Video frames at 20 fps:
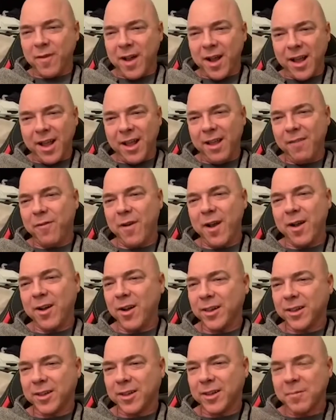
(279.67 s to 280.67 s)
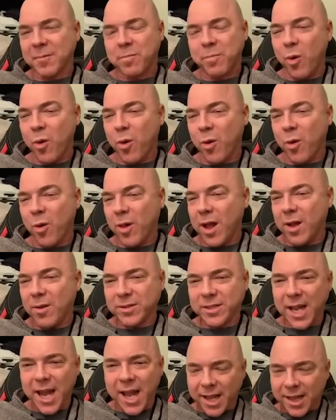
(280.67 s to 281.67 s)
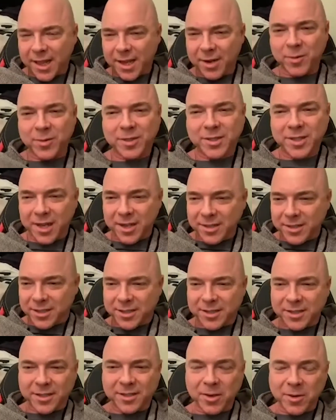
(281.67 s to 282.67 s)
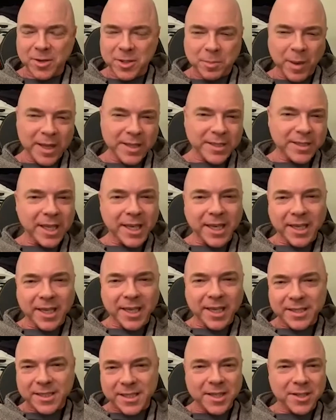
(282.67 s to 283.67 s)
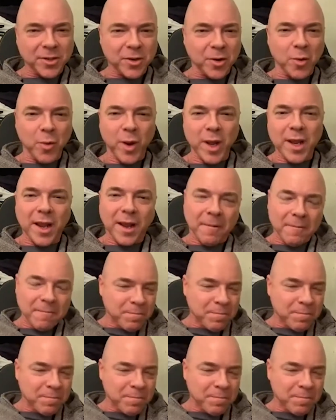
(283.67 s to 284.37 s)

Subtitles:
If I got the ball, I was lucky. Then it was, because I always played second center or wing.